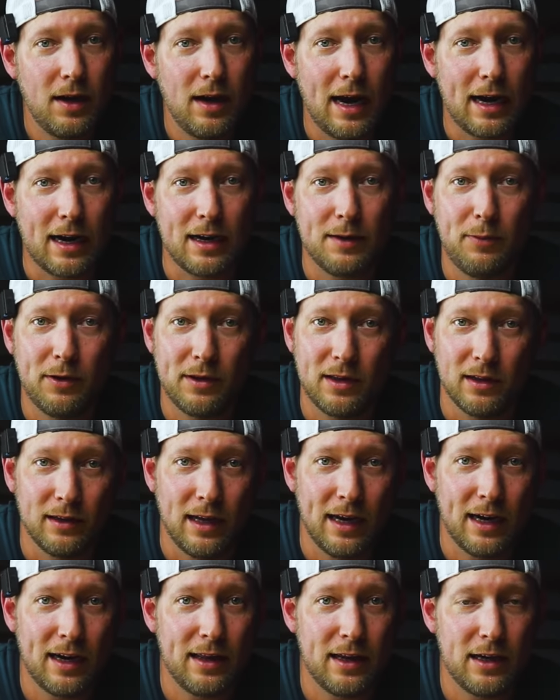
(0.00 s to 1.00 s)
I can put the
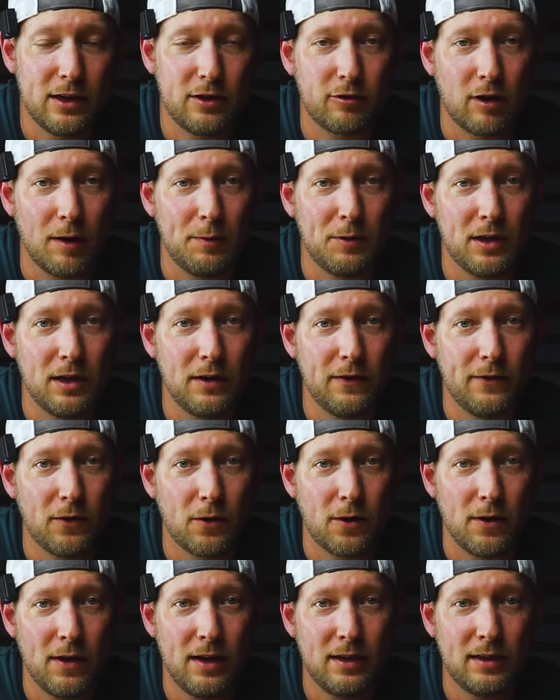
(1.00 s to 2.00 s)
link in the description
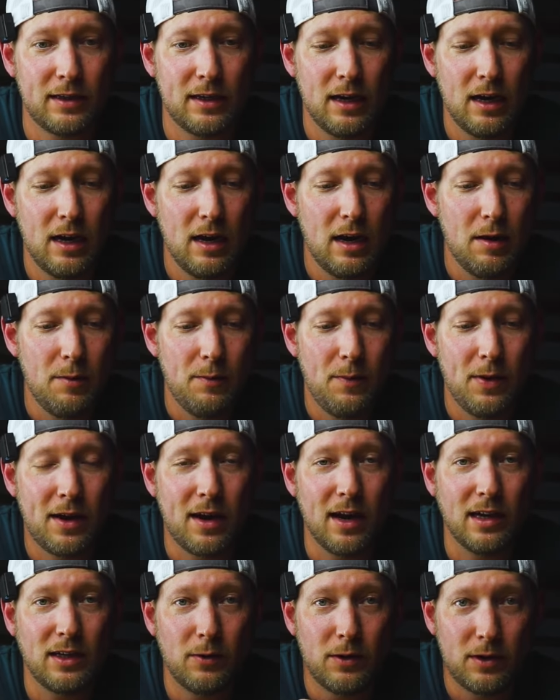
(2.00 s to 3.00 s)
for this.
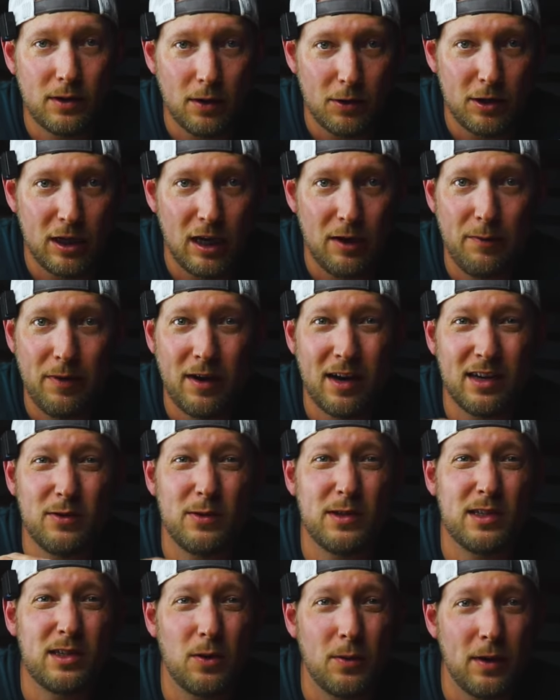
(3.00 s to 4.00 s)
Because it was so cheap, because it
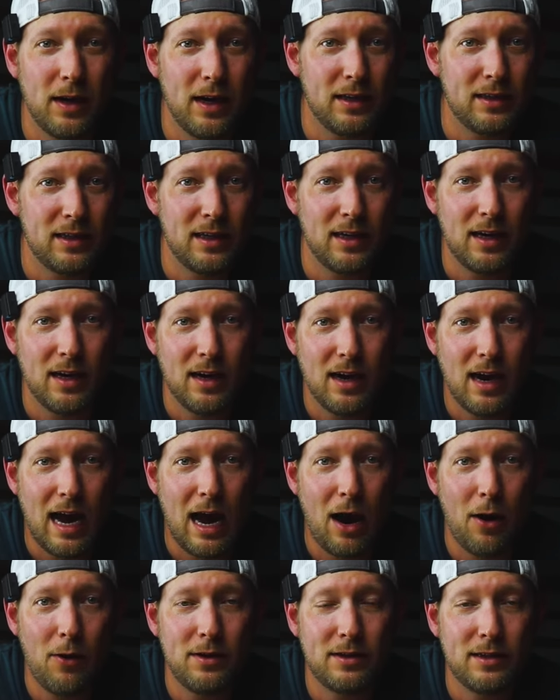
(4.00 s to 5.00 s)
was so easy,
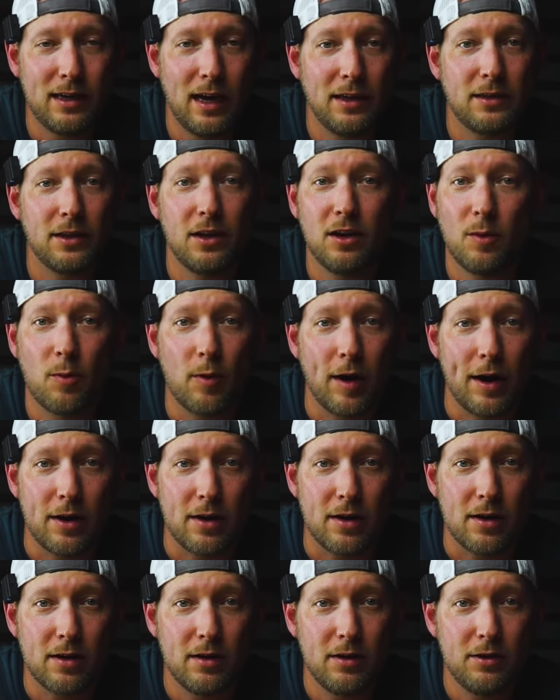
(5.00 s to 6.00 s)
I would say it's a
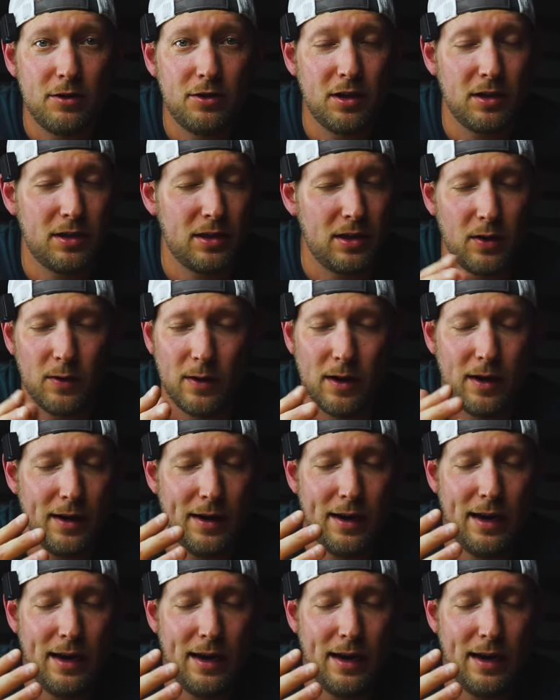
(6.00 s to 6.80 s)
no-brainer. Just do it.